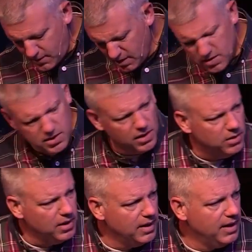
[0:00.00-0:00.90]

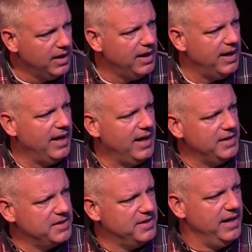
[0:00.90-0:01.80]
So
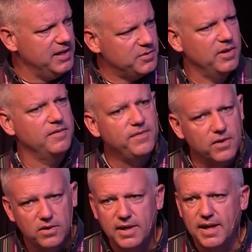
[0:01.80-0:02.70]
as things were
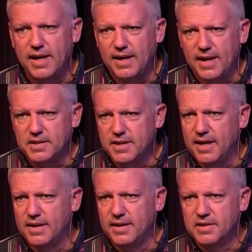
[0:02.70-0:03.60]
unfolding, I
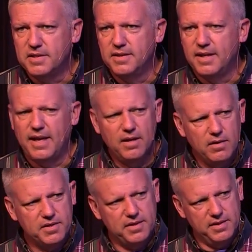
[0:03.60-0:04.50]
sat and listened, and I
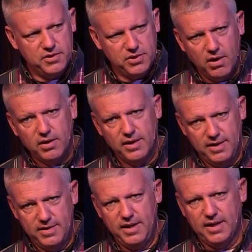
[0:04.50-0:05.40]
noticed that Charlie,
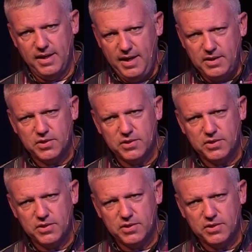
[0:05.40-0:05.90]
the deacon, he